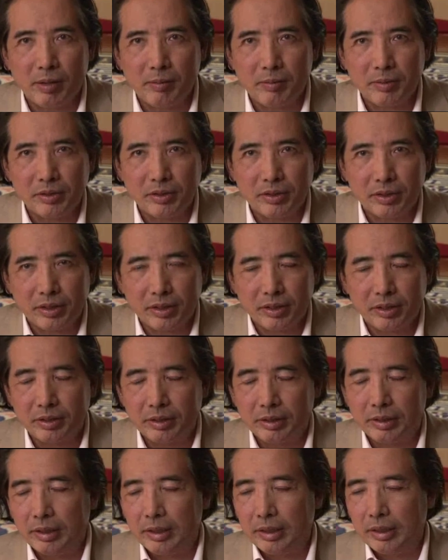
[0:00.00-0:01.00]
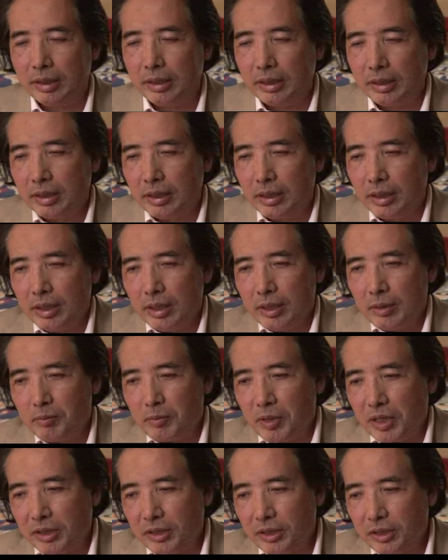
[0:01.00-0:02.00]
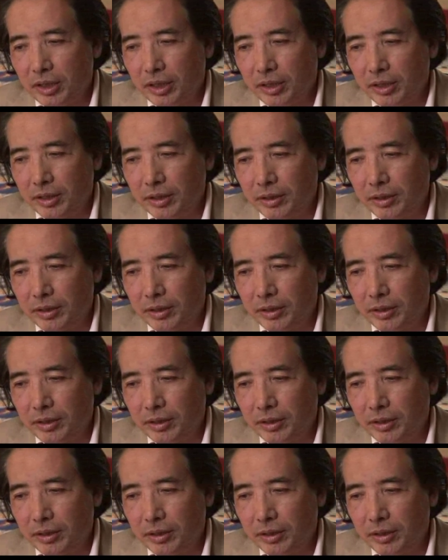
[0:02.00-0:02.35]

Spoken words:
I mean, but